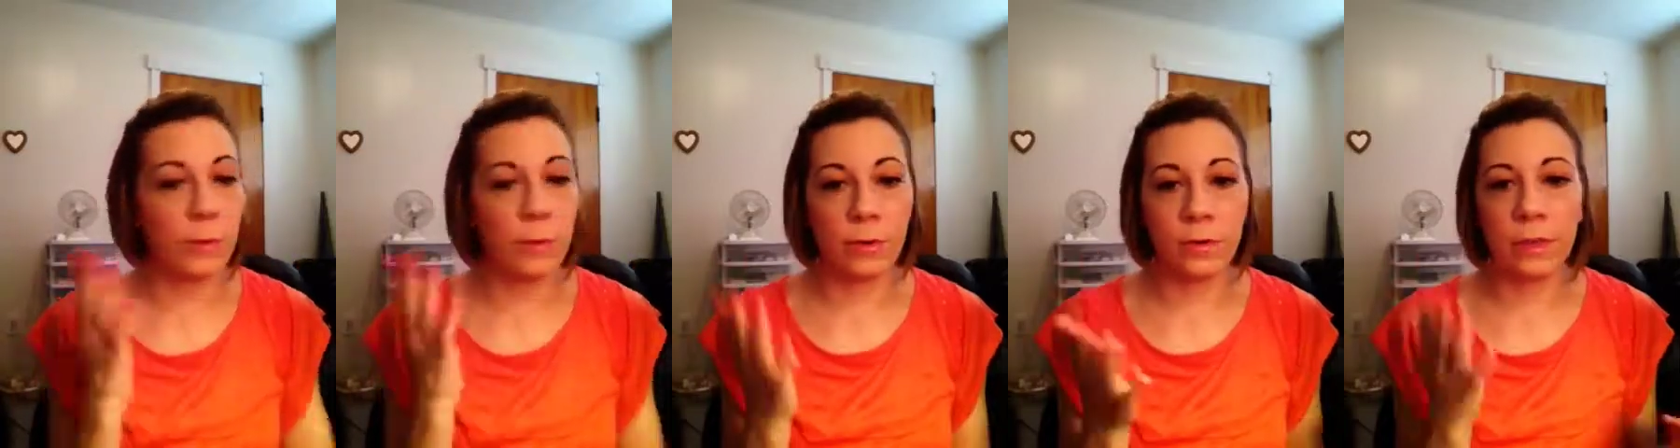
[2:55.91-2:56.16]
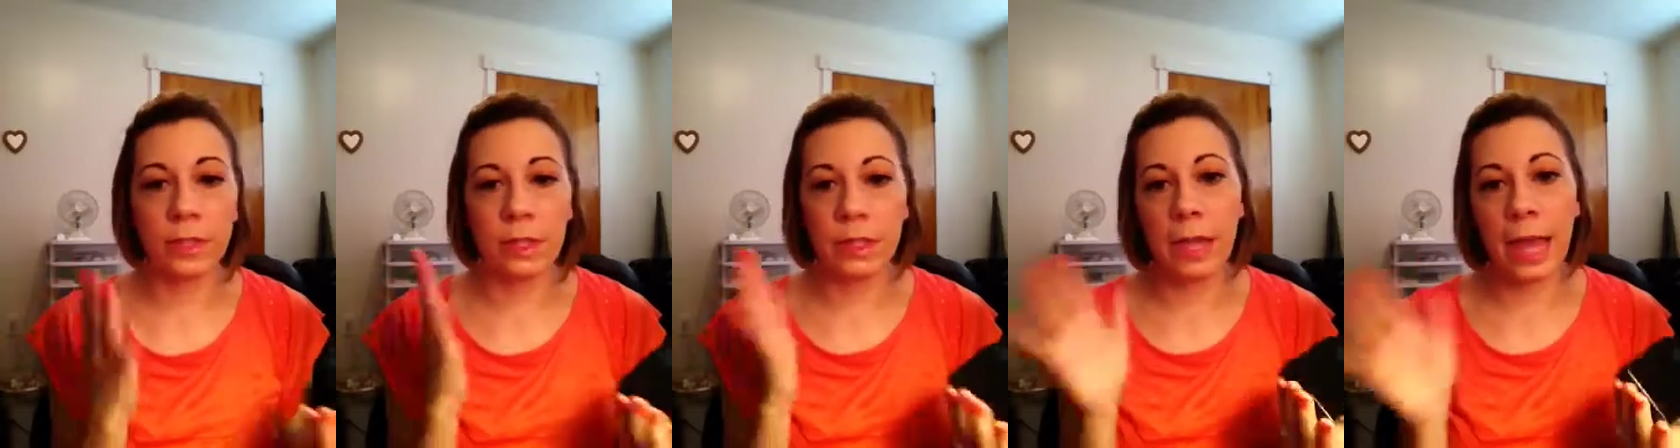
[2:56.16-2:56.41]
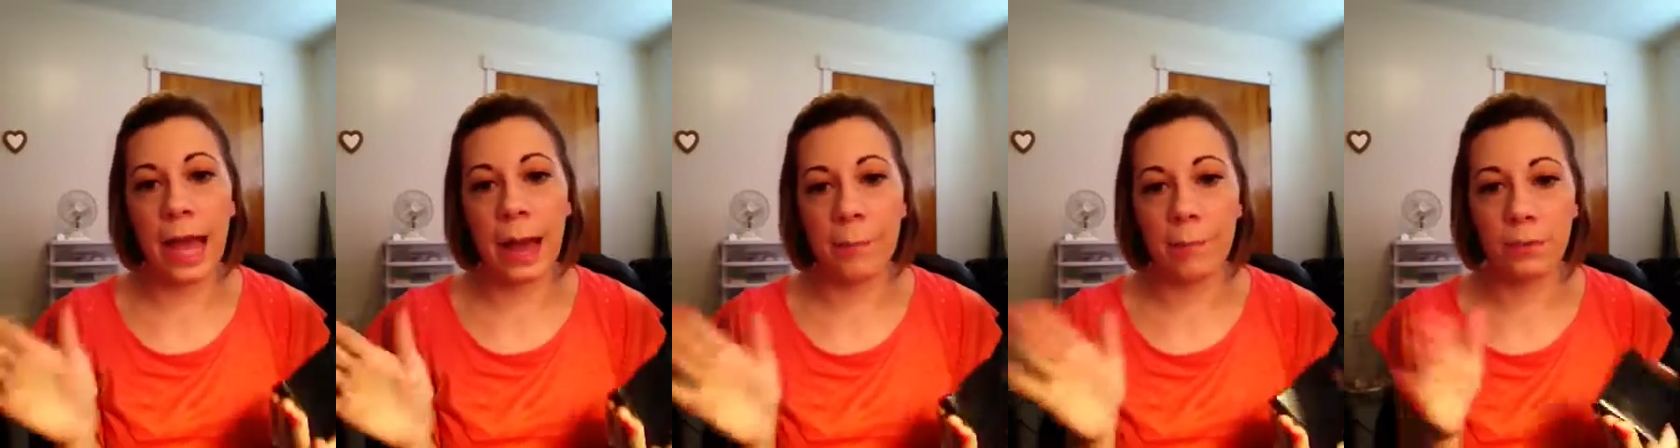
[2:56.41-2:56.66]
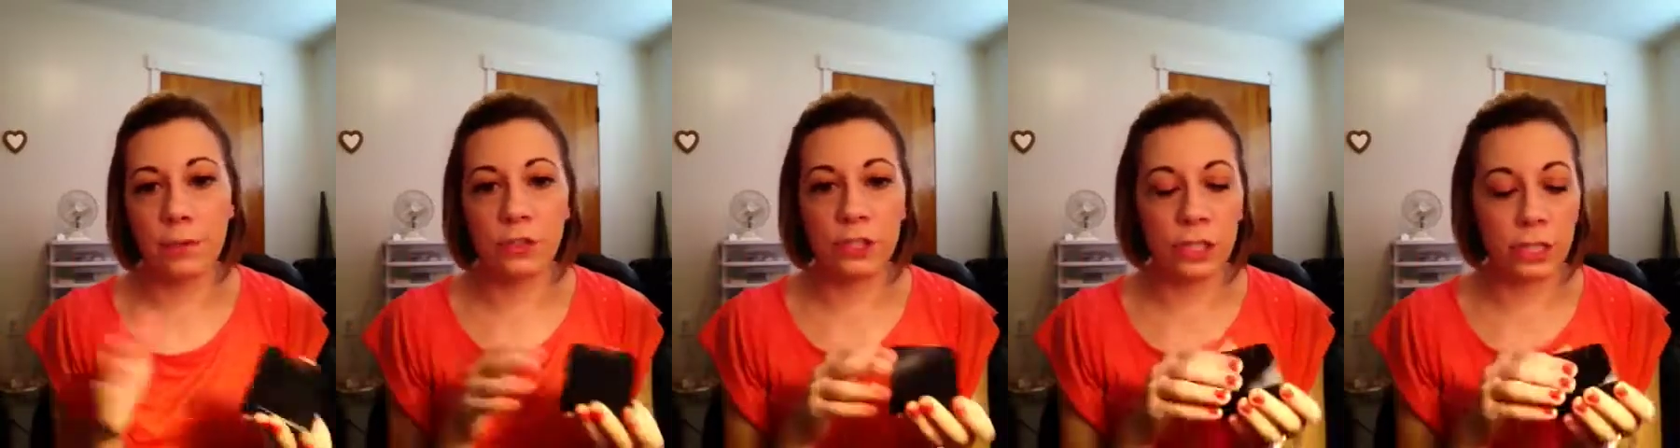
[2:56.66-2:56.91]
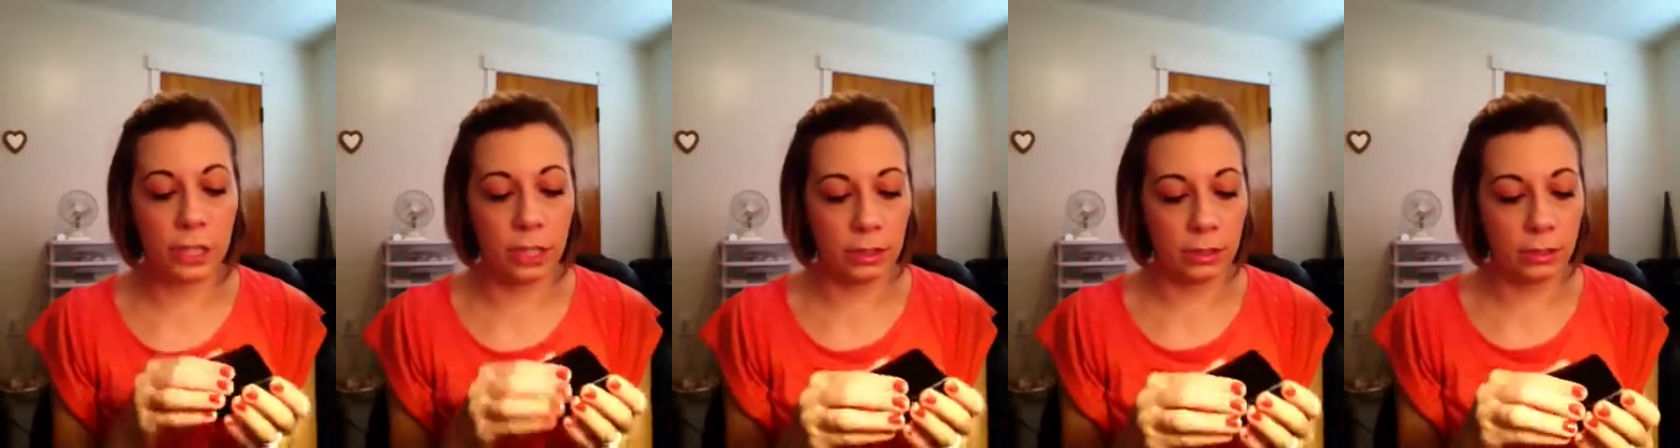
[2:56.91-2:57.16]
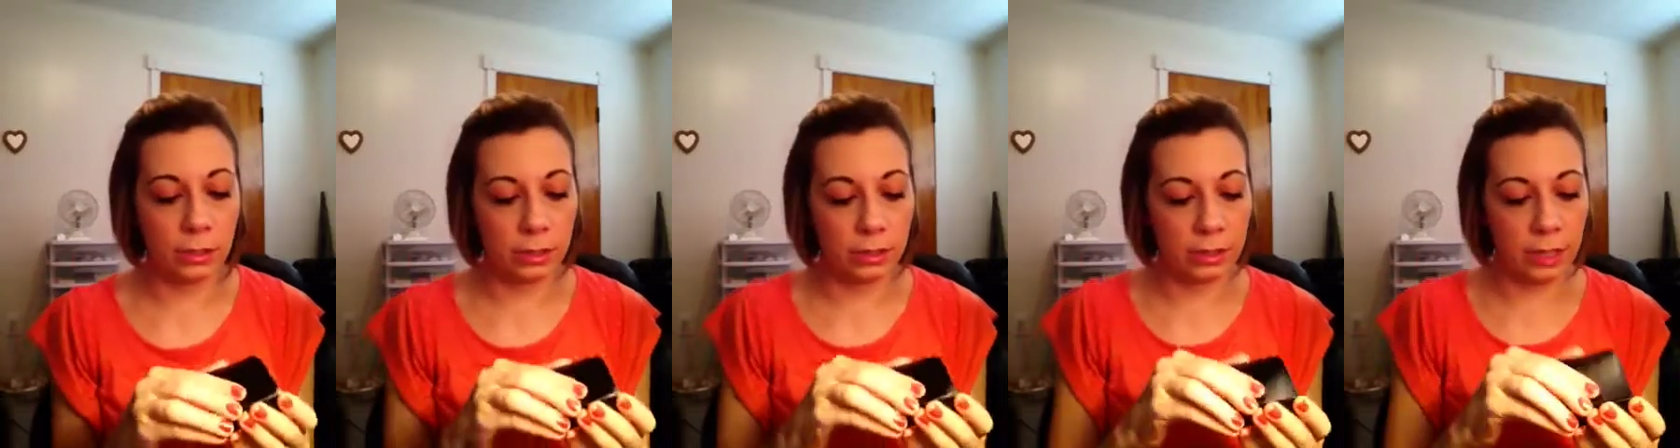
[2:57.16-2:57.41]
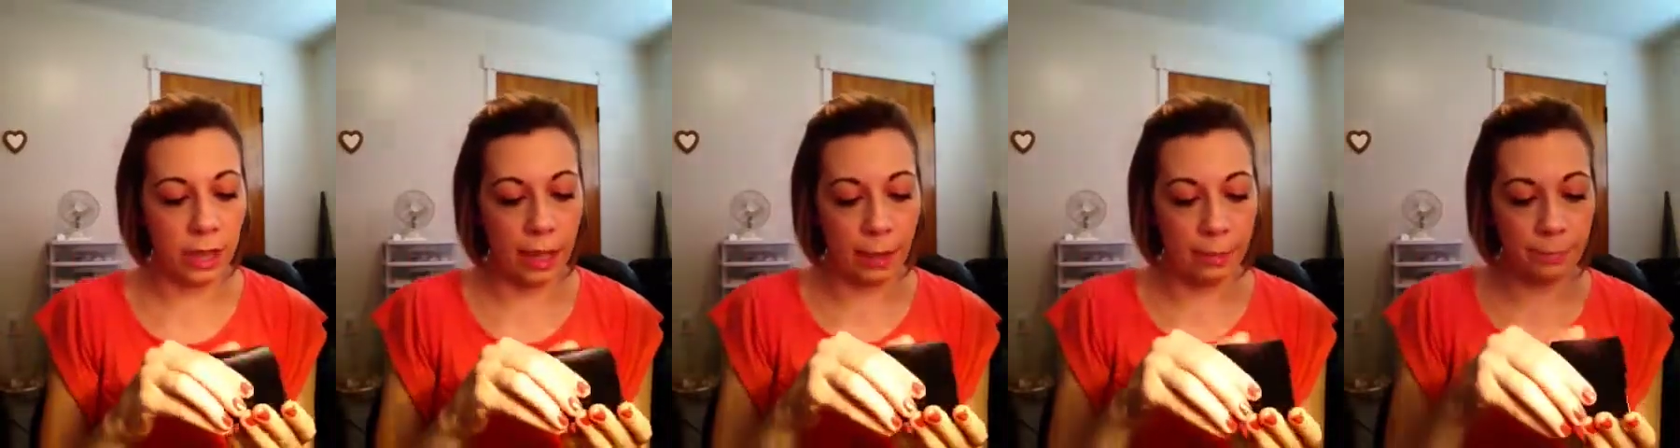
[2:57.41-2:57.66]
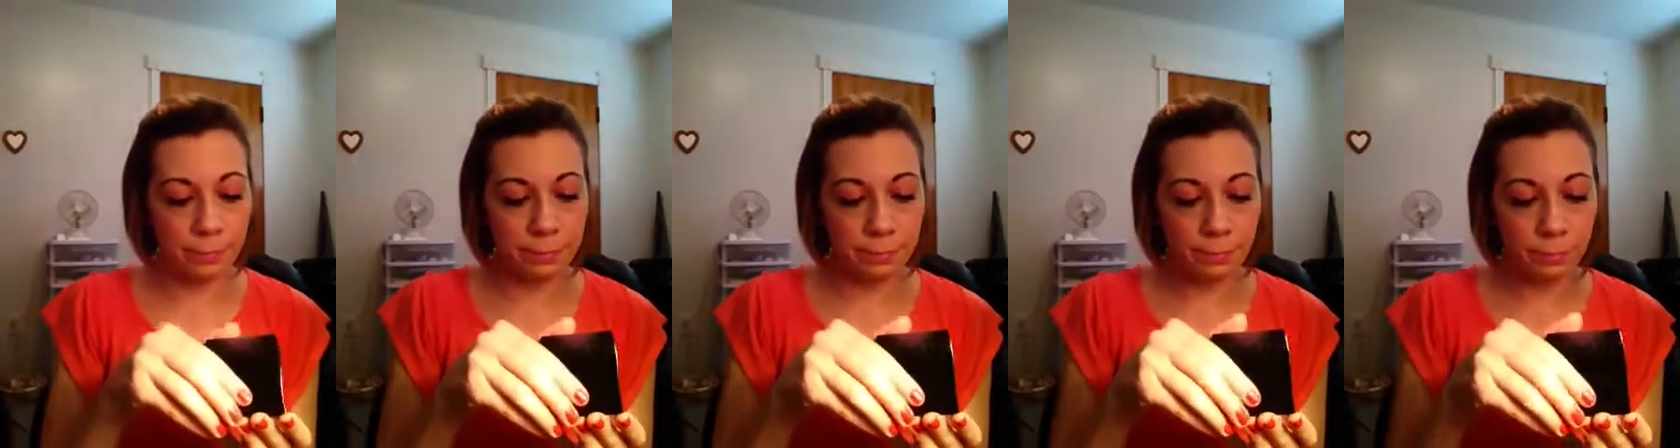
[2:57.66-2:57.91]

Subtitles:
or the apple cheek color on top.